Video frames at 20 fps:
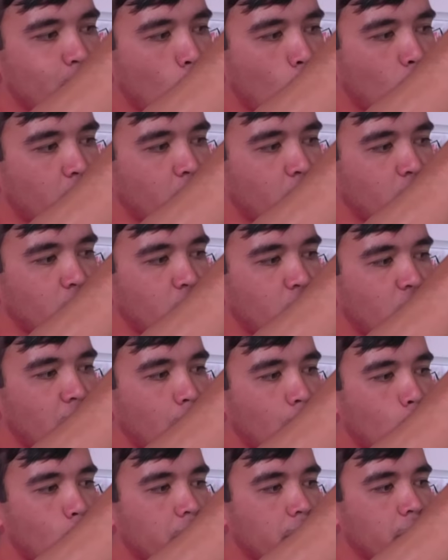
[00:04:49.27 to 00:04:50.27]
force
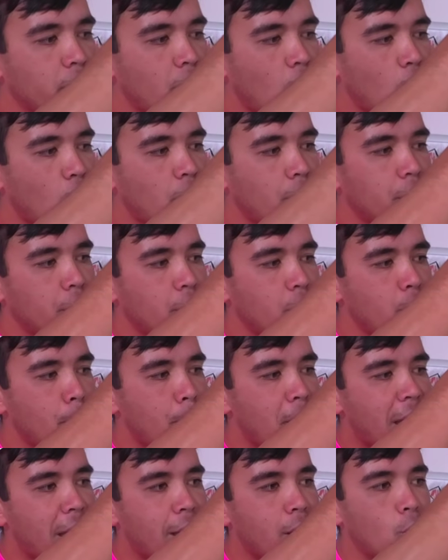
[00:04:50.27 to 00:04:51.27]
somewhere on the
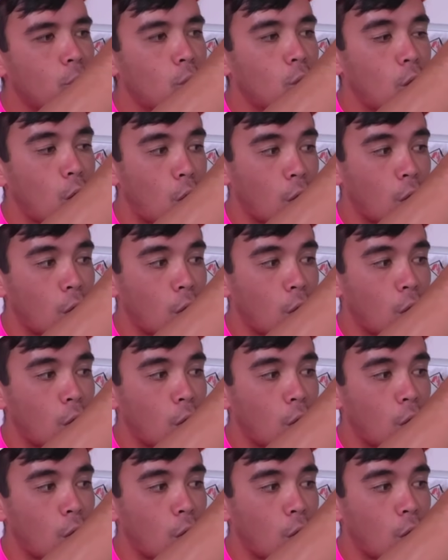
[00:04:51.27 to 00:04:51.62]
paddle,